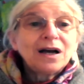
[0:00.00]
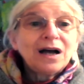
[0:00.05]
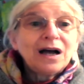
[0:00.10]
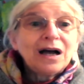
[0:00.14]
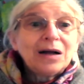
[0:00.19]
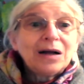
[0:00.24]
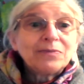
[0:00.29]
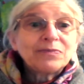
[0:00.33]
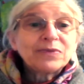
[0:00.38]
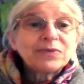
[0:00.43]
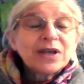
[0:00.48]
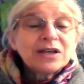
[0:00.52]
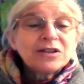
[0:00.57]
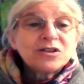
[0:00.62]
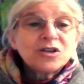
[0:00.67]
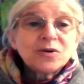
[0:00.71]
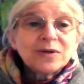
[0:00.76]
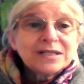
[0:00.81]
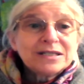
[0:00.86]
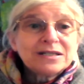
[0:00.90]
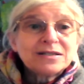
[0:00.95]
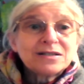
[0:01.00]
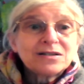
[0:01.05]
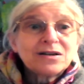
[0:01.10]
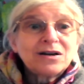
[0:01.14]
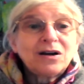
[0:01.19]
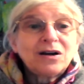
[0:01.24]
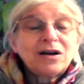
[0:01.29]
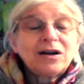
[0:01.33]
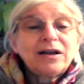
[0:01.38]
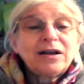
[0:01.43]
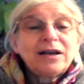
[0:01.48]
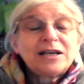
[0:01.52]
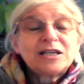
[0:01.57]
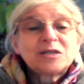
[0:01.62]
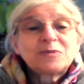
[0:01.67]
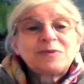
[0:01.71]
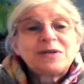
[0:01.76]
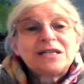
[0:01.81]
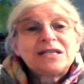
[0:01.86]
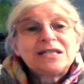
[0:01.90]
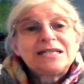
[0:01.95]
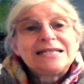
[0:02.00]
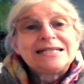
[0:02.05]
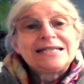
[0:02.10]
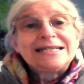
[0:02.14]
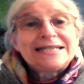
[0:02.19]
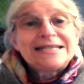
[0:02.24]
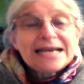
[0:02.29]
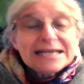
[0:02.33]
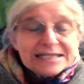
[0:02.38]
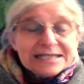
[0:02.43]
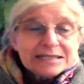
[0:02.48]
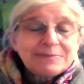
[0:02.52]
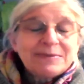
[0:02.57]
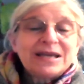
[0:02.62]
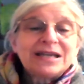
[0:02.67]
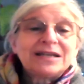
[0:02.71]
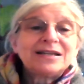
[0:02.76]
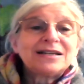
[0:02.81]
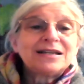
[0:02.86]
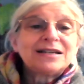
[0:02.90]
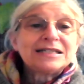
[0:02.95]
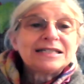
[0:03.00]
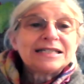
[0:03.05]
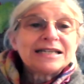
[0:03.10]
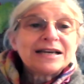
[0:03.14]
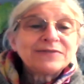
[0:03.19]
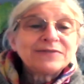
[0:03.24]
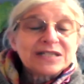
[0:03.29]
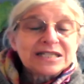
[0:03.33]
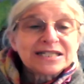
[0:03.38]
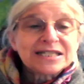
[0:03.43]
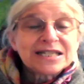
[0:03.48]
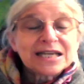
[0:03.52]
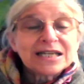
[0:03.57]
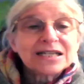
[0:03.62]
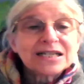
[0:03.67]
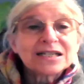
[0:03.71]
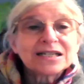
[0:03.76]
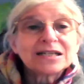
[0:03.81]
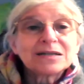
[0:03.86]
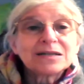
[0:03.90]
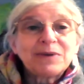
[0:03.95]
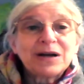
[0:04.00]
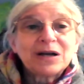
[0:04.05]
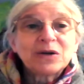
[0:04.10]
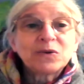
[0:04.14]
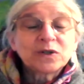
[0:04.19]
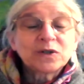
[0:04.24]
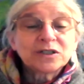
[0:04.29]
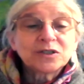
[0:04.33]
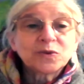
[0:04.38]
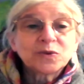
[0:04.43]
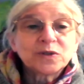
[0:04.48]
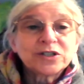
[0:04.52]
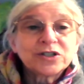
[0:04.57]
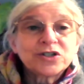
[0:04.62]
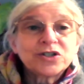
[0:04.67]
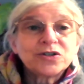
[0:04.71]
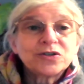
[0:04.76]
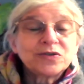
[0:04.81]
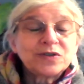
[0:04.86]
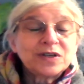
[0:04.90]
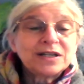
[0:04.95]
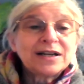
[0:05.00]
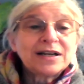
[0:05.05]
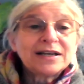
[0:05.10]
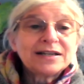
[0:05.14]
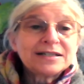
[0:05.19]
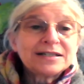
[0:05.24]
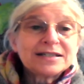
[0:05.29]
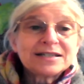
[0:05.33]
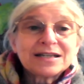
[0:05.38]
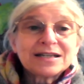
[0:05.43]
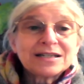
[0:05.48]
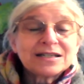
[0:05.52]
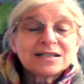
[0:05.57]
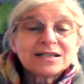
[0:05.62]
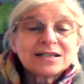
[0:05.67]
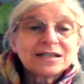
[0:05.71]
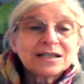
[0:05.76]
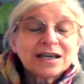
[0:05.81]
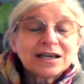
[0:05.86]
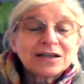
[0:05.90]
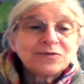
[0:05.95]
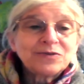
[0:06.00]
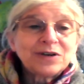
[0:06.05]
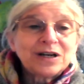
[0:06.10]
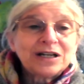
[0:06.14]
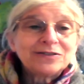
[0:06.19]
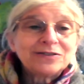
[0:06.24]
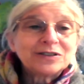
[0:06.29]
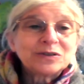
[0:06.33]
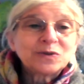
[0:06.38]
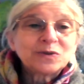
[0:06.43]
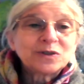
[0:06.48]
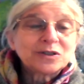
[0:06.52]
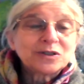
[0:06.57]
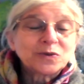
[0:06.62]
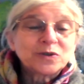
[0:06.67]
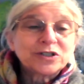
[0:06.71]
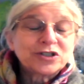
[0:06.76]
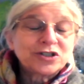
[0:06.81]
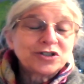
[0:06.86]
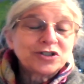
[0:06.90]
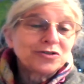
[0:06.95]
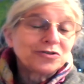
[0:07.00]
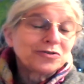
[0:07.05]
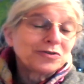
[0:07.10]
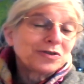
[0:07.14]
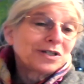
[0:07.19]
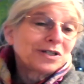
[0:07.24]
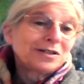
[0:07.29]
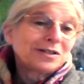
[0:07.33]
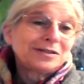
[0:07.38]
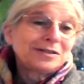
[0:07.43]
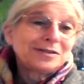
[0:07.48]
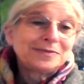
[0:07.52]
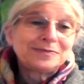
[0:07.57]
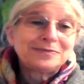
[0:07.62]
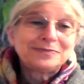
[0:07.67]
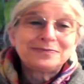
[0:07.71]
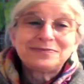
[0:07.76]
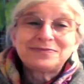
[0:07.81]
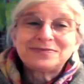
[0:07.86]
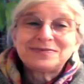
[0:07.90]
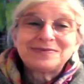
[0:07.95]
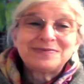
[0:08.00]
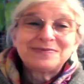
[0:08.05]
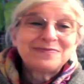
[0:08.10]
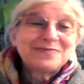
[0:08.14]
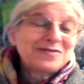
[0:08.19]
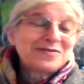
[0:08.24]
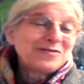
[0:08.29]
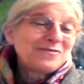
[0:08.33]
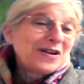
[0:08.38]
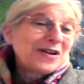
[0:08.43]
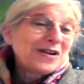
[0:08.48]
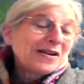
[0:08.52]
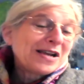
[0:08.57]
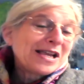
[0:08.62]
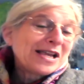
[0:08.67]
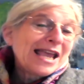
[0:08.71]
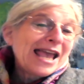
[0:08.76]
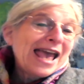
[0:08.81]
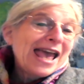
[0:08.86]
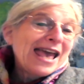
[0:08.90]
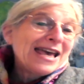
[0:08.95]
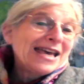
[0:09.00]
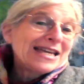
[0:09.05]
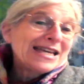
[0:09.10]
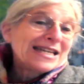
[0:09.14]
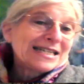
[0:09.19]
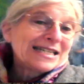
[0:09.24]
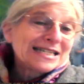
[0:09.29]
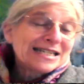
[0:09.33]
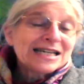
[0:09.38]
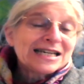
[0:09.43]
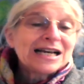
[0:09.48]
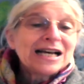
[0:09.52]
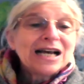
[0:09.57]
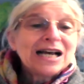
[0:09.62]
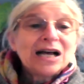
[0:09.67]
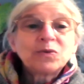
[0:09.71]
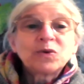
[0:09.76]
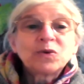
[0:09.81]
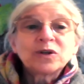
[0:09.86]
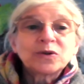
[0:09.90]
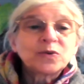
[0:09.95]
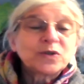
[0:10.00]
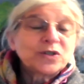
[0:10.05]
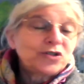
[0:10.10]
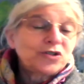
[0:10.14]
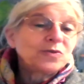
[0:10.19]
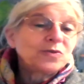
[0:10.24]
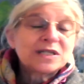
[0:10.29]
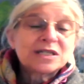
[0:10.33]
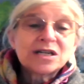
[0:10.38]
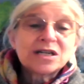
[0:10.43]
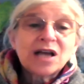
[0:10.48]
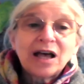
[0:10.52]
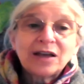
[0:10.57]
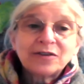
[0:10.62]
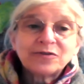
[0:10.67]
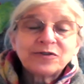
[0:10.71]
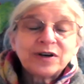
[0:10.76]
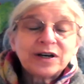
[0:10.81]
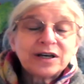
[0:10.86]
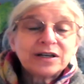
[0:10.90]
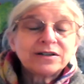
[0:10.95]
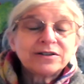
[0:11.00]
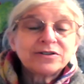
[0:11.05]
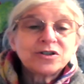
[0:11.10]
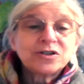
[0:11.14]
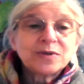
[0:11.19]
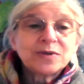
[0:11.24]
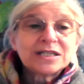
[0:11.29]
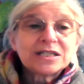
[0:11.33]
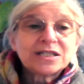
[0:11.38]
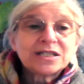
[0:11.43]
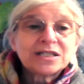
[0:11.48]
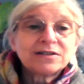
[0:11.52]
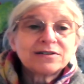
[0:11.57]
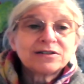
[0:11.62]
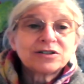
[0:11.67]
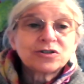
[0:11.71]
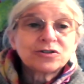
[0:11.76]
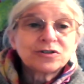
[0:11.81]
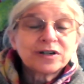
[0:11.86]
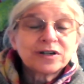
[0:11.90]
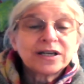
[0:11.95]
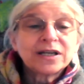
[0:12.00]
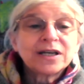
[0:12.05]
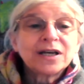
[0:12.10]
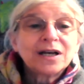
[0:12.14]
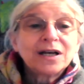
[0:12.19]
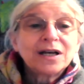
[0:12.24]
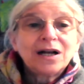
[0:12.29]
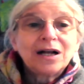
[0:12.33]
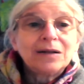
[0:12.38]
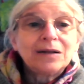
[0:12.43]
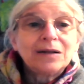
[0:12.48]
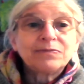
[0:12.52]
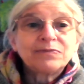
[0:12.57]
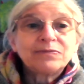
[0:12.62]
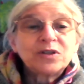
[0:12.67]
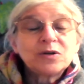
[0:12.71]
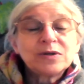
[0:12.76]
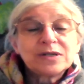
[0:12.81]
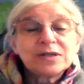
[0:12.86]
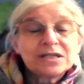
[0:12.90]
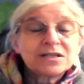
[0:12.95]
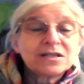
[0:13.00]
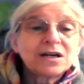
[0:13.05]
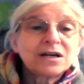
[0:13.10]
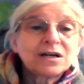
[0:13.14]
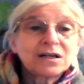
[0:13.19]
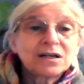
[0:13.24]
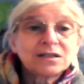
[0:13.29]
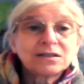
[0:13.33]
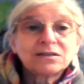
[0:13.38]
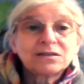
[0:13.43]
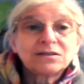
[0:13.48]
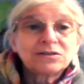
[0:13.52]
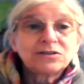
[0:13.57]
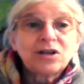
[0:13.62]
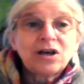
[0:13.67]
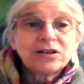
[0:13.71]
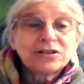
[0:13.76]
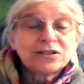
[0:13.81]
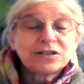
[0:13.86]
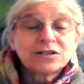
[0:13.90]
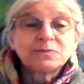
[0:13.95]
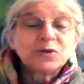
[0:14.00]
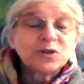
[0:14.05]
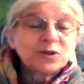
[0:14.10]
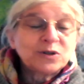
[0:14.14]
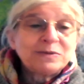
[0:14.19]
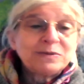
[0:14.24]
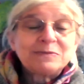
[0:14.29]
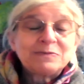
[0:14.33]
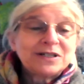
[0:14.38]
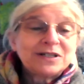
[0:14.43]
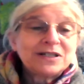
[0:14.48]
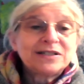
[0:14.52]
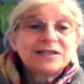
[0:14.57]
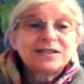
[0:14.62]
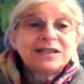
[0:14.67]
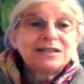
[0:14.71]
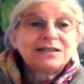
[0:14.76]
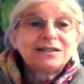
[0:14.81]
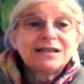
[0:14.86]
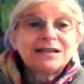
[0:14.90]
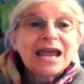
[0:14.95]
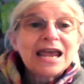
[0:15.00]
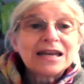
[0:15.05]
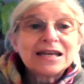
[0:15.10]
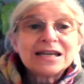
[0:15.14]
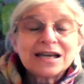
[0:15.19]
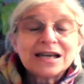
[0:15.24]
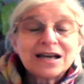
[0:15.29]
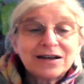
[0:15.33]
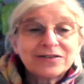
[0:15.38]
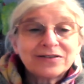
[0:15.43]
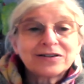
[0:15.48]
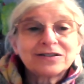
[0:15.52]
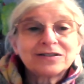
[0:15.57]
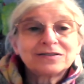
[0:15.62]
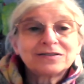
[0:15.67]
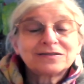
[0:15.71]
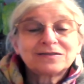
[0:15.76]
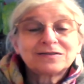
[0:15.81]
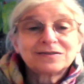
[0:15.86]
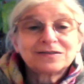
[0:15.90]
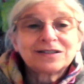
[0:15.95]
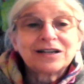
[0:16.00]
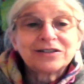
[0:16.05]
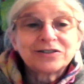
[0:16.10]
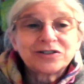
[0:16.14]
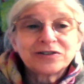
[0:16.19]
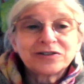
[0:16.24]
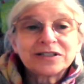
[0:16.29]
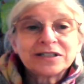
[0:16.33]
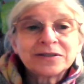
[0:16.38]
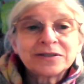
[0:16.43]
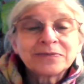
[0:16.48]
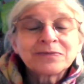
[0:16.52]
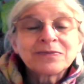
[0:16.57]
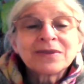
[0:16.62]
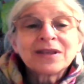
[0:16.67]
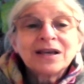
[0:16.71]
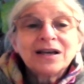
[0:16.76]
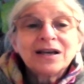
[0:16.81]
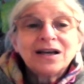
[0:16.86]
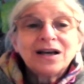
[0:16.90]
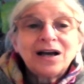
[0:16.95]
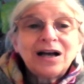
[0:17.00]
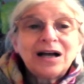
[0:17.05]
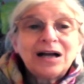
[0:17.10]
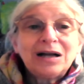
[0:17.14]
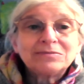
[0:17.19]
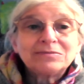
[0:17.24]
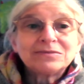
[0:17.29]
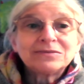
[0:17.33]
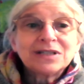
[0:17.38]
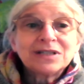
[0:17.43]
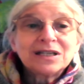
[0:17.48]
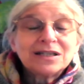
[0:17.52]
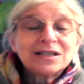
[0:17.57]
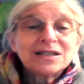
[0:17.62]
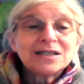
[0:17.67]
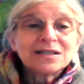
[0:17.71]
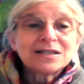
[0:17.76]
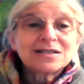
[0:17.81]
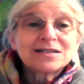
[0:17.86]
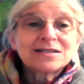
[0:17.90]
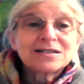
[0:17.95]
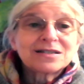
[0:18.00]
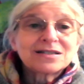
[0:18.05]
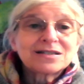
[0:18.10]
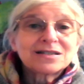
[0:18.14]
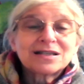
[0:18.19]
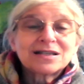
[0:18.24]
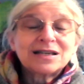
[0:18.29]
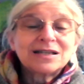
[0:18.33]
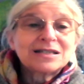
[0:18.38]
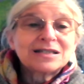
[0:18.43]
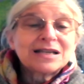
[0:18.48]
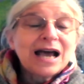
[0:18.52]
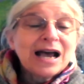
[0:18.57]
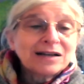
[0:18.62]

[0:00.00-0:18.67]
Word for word: Um, the U S S R has been decimated and devastated by World War Two. The United States didn't get involved in World War Two till the very end World War Two was not fought on U S territory. Um, the U S S R lost more people than any other country. Um, its, its